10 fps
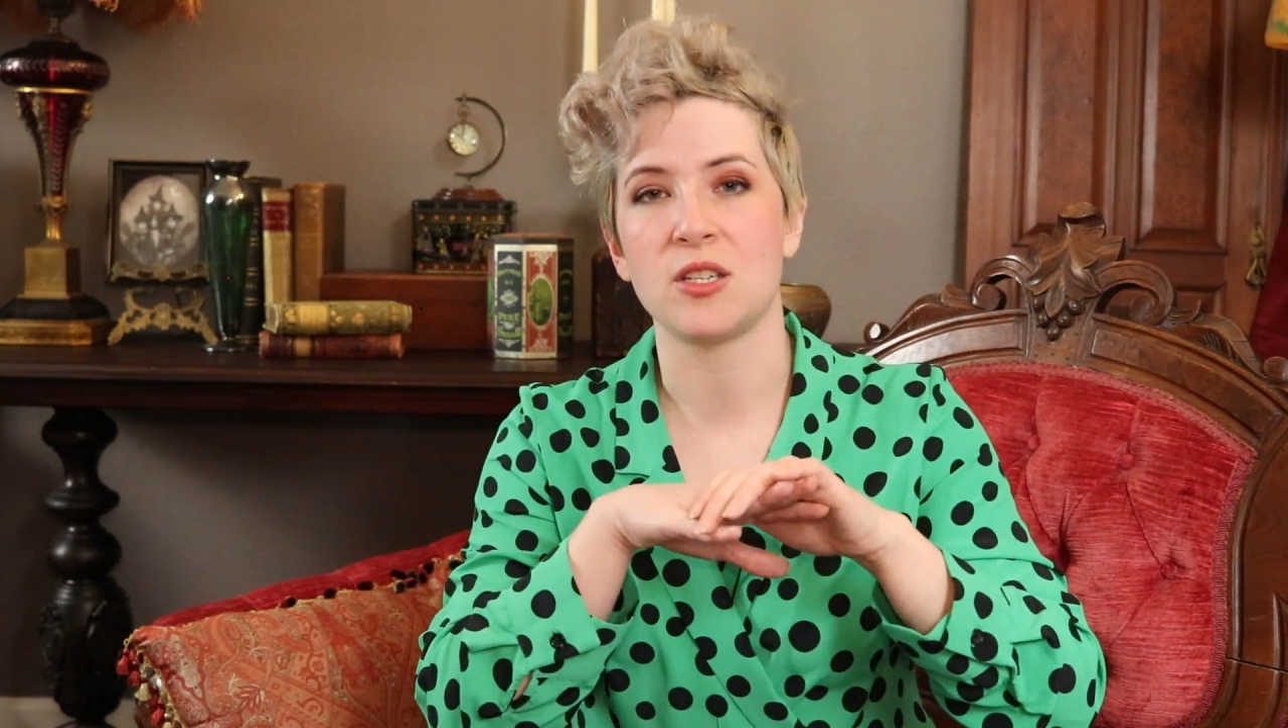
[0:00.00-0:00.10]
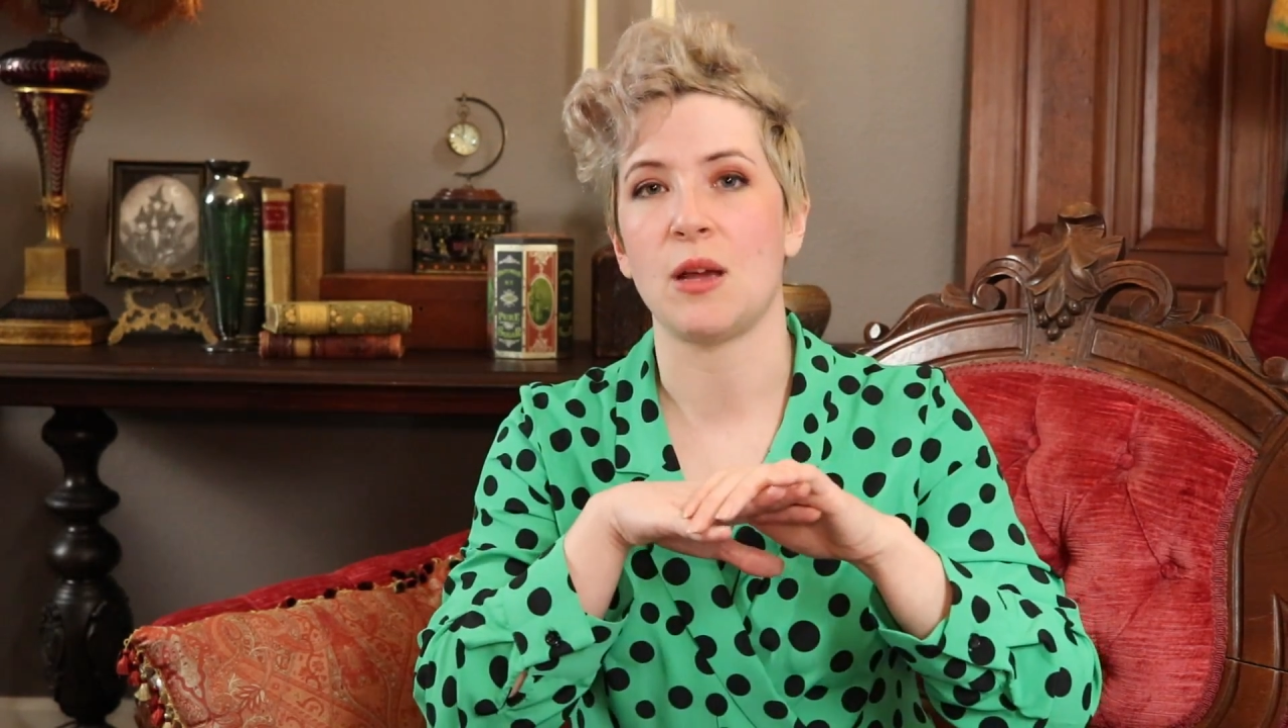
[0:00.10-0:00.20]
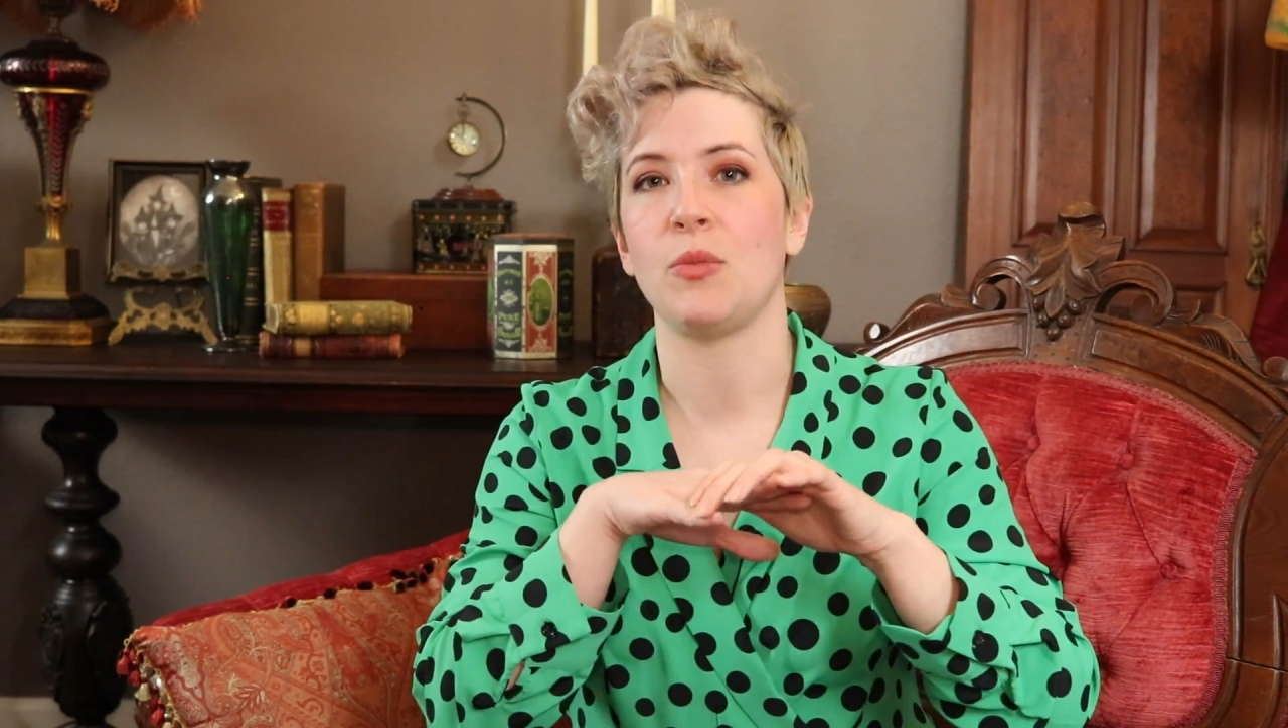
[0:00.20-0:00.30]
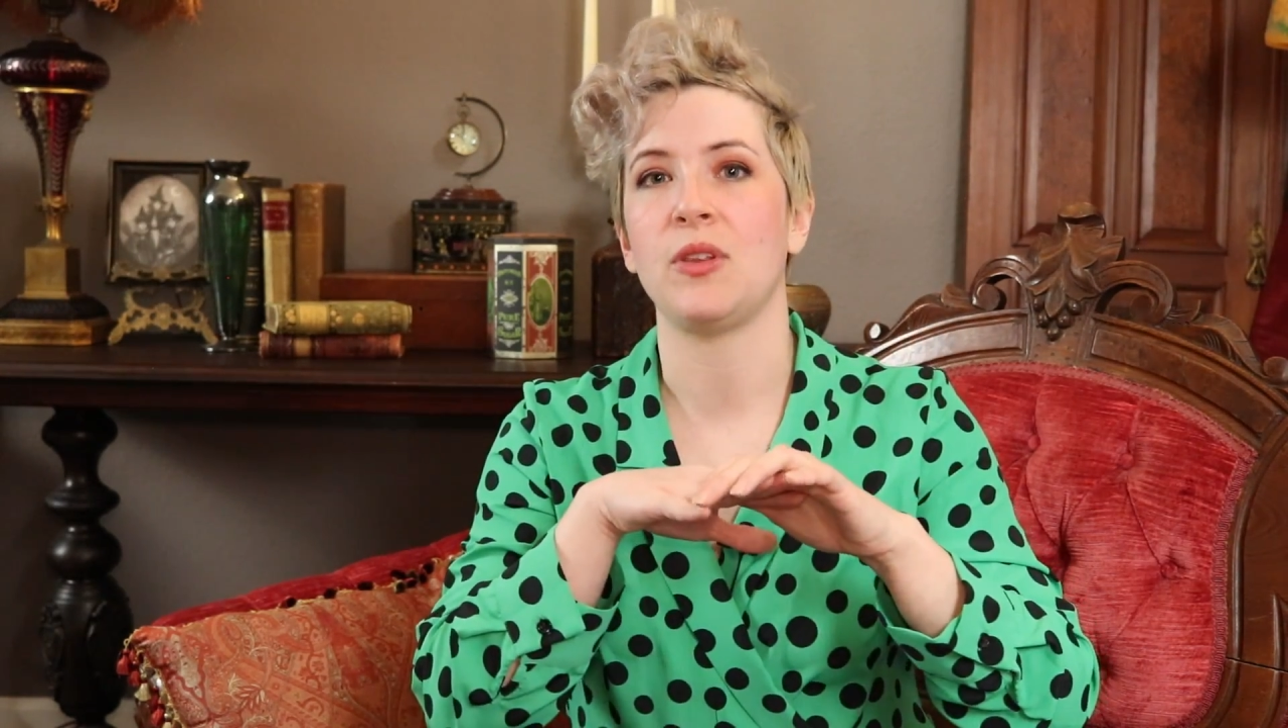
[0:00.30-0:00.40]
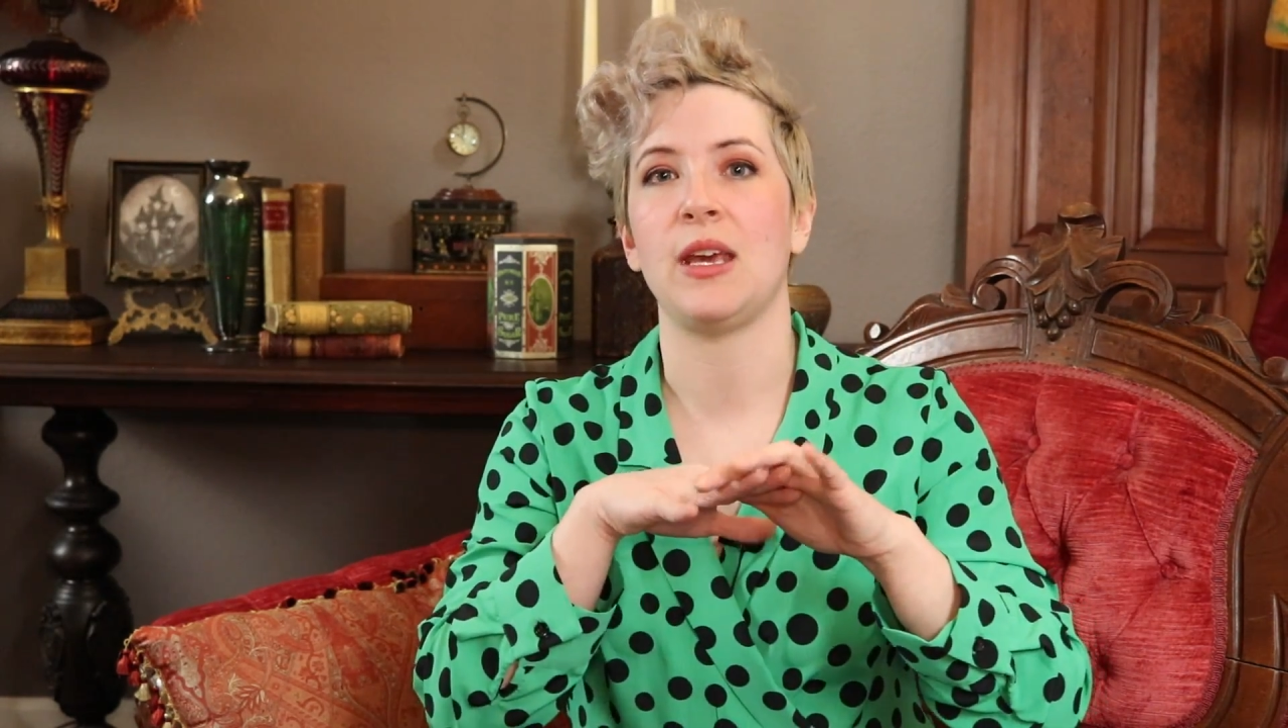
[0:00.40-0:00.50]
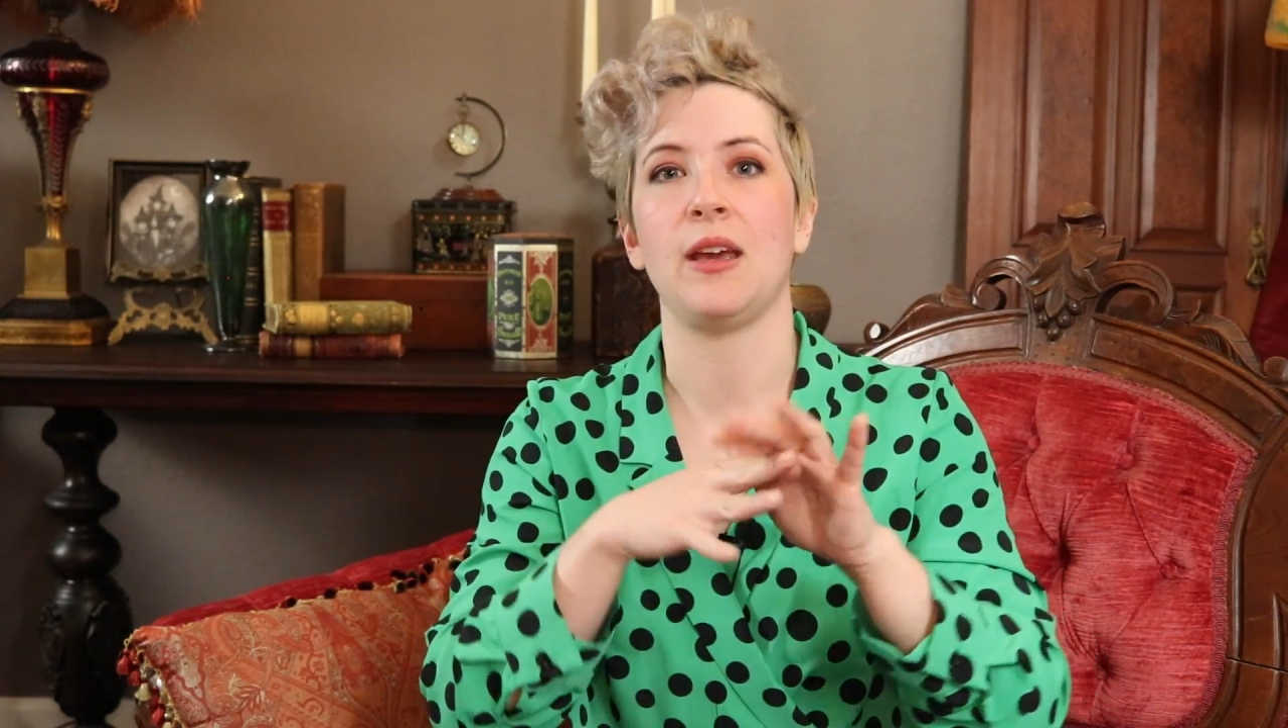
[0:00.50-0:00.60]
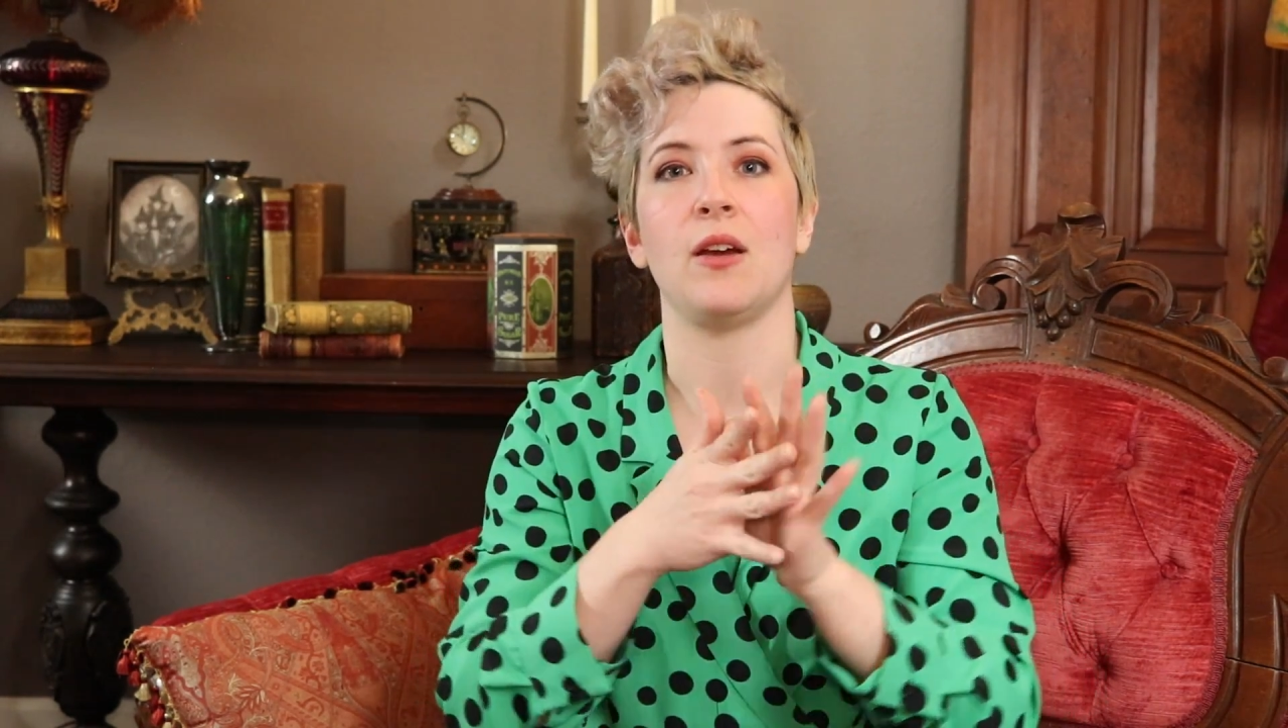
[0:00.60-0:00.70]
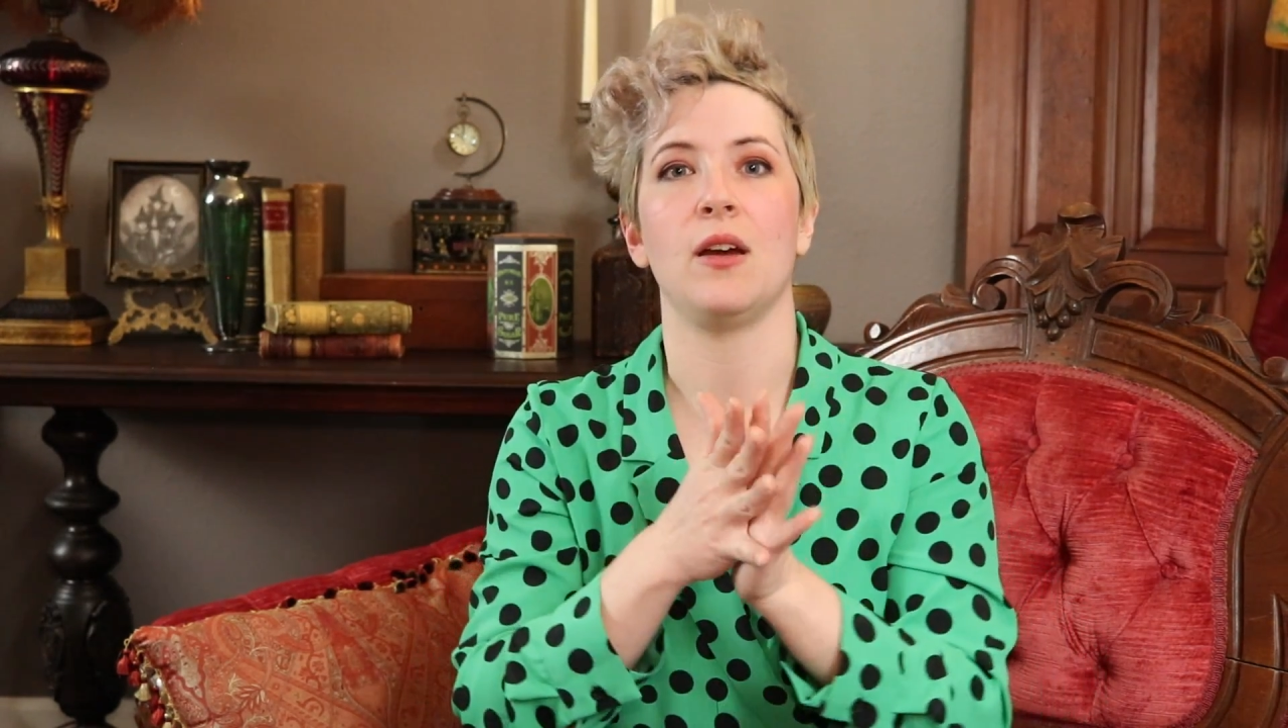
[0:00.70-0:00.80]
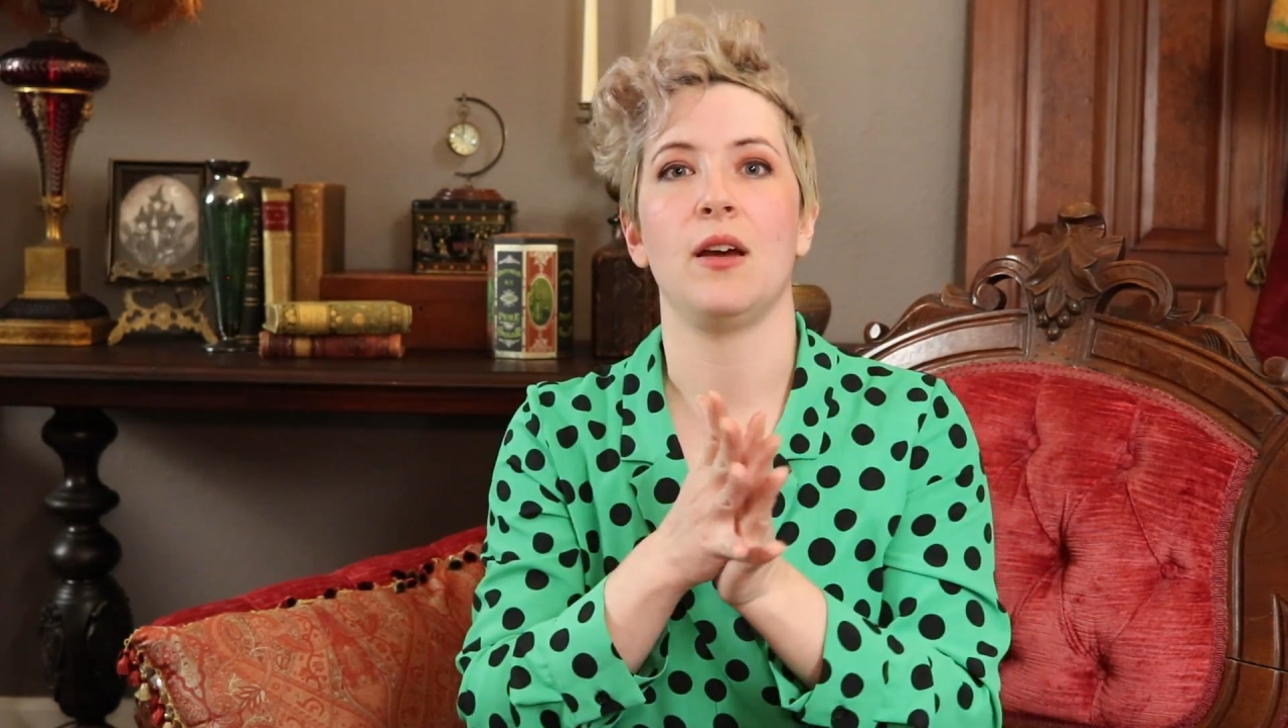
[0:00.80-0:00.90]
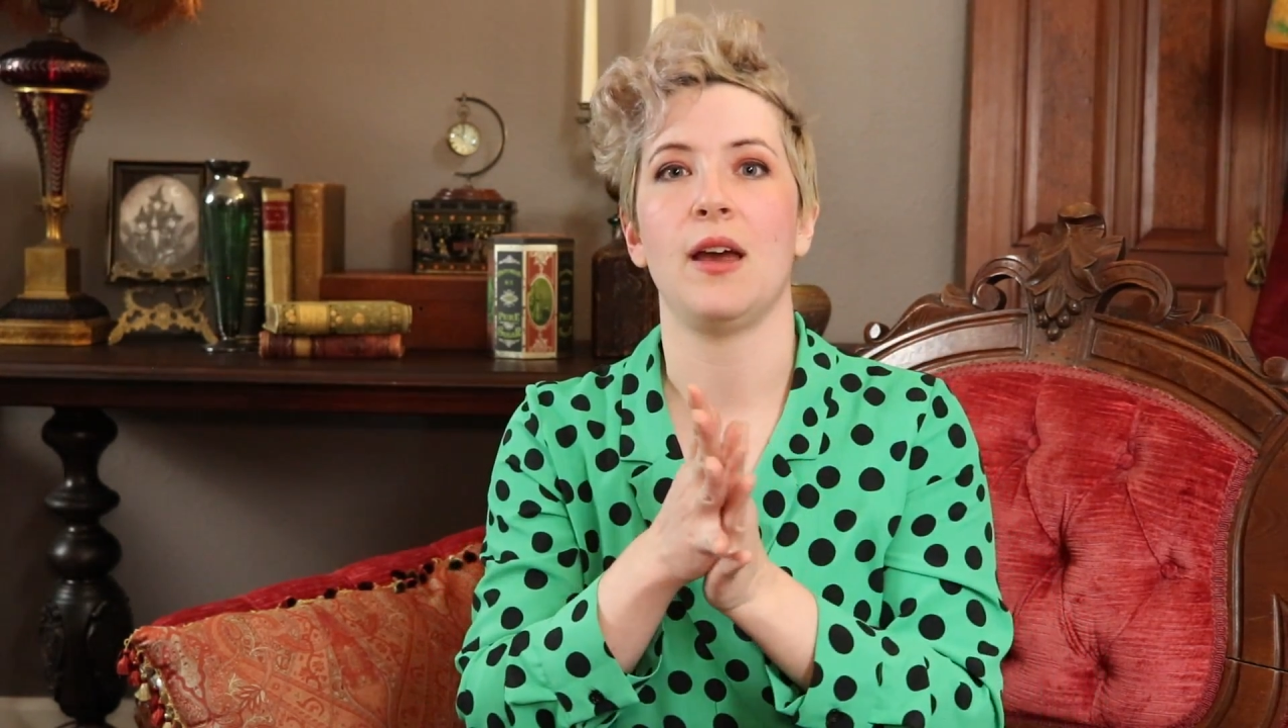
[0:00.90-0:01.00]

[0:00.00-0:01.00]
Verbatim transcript: something